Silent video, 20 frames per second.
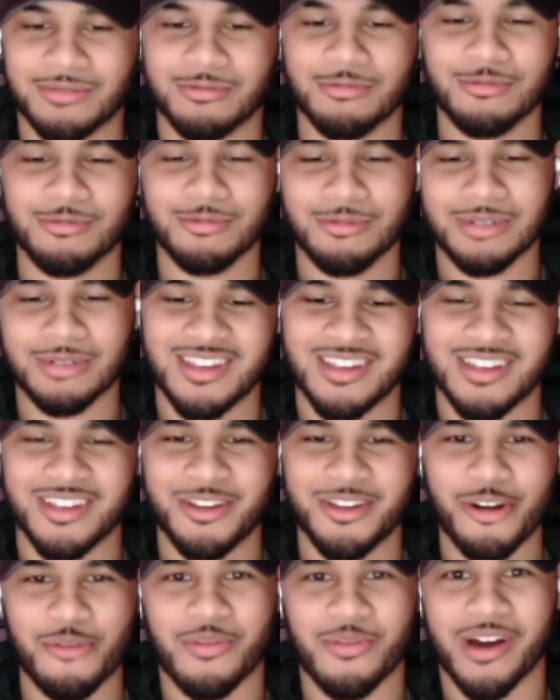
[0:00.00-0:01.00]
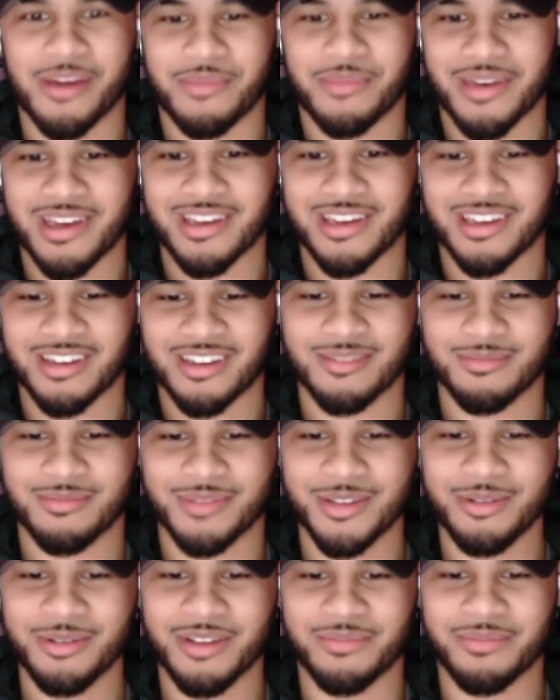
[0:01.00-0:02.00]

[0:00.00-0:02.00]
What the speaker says: Ooh, you don't mind baking, but you don't have